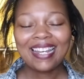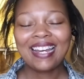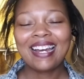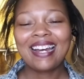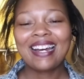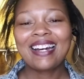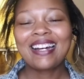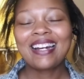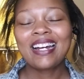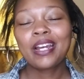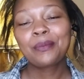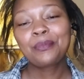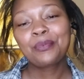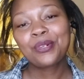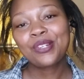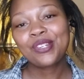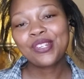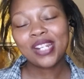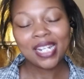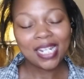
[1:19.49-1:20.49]
I
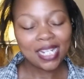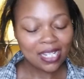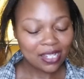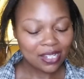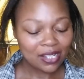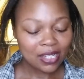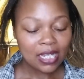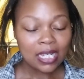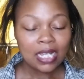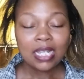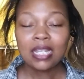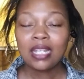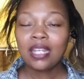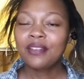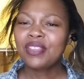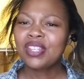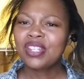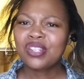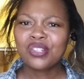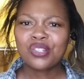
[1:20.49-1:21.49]
appreciate you. If
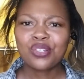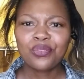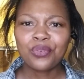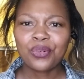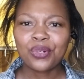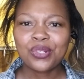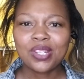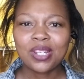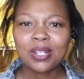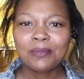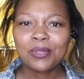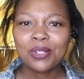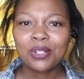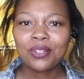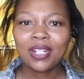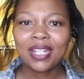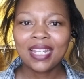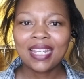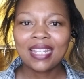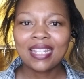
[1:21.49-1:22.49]
this is your first time
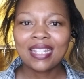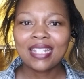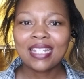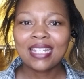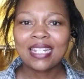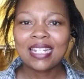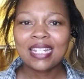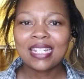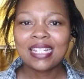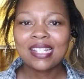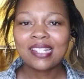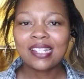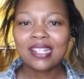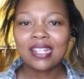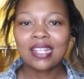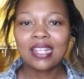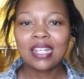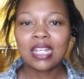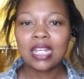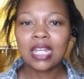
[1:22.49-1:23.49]
tuning in and
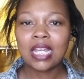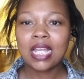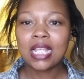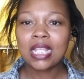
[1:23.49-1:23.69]
seeing